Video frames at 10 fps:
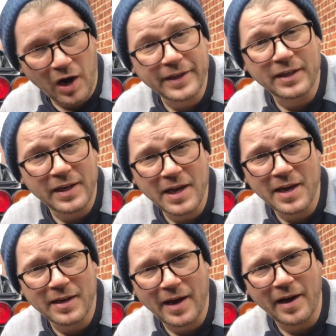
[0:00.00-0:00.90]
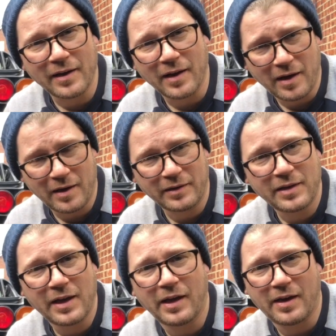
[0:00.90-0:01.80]
I could hear that
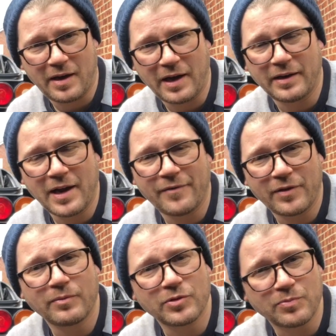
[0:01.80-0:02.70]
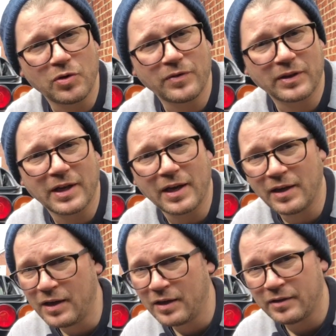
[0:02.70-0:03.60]
gear and everything was moving there.
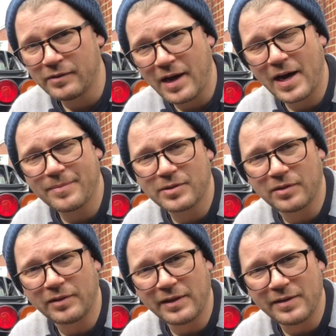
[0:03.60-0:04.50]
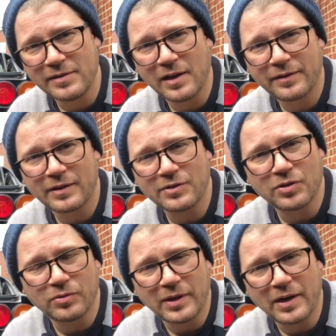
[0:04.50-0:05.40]
Absolutely nothing
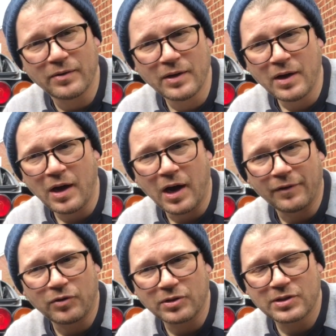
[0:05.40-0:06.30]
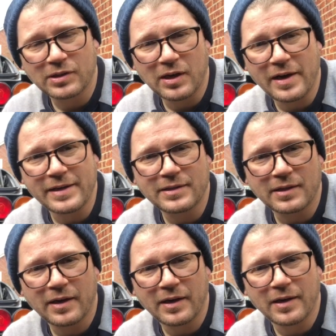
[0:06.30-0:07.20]
at all now. I've got a
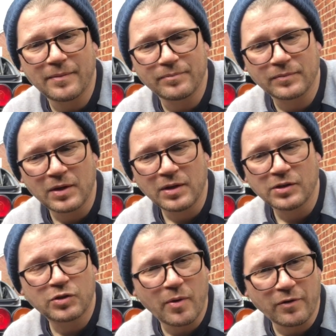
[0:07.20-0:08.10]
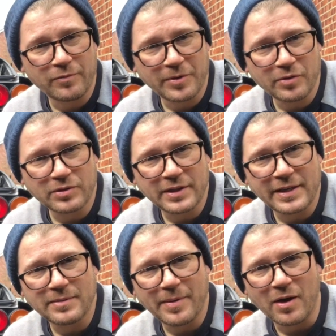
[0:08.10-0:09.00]
slight squeal from the
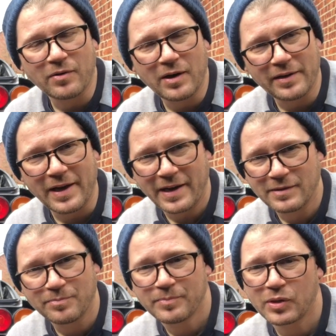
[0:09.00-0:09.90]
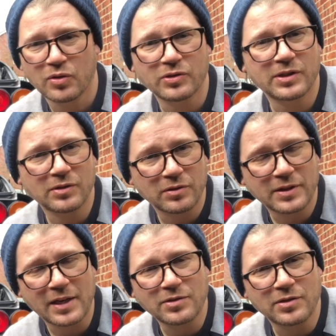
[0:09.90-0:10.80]
alternator belt, and that is because it's not
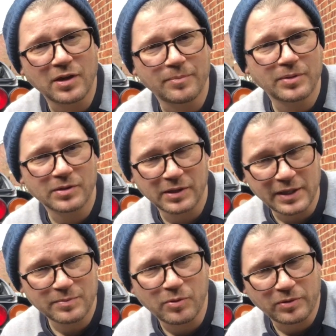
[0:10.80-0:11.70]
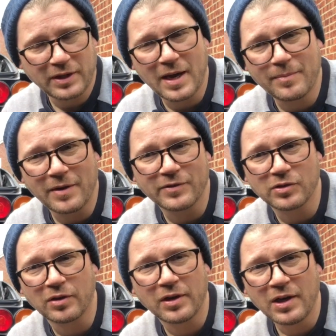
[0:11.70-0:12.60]
tensioned up, because I need to put all the cam
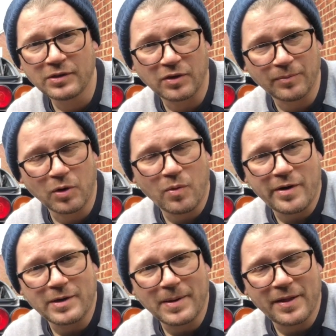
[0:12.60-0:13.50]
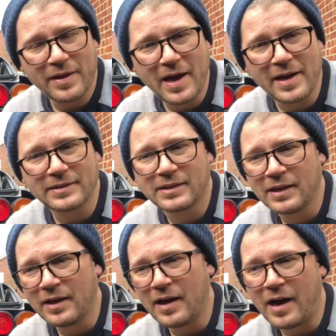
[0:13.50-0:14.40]
covers on, so I'm not worried about that.
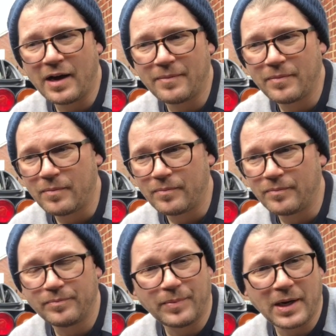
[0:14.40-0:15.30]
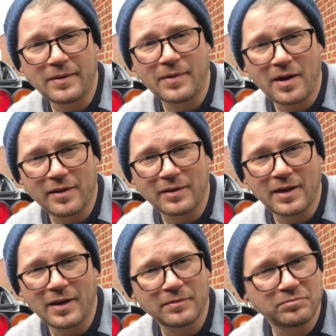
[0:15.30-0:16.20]
But other than
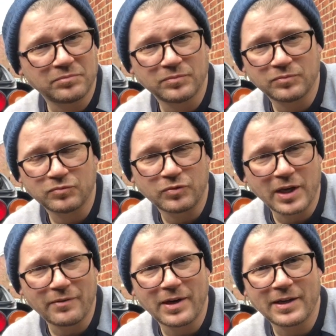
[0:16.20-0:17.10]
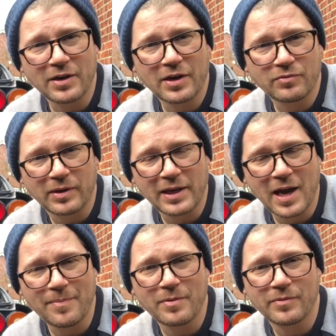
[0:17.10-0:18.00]
that, really good, really
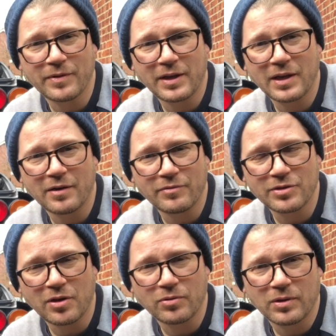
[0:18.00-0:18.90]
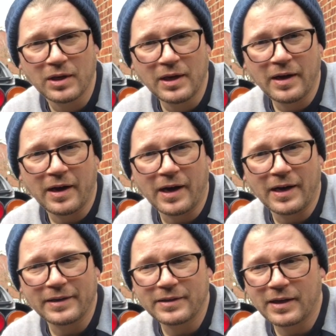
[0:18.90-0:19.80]
happy with the result,
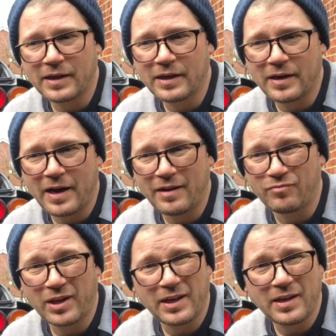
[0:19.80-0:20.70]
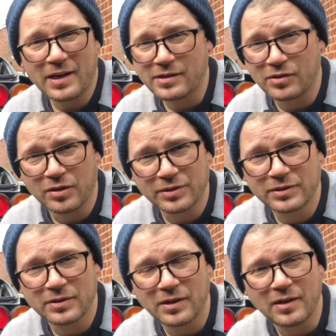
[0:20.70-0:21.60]
and it really hasn't
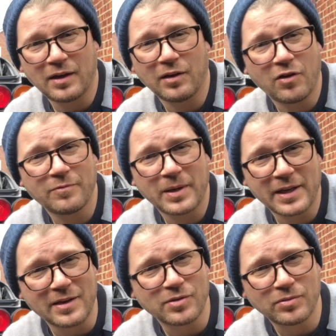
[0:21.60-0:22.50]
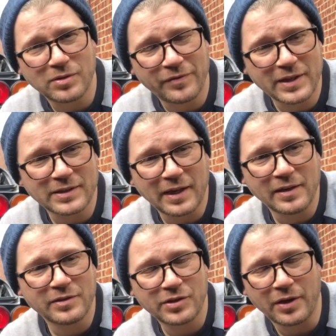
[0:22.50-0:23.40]
cost a lot of money at all to fix that.
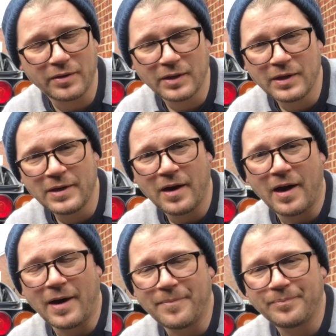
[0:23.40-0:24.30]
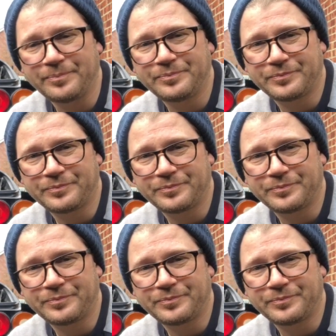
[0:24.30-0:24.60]
So I'm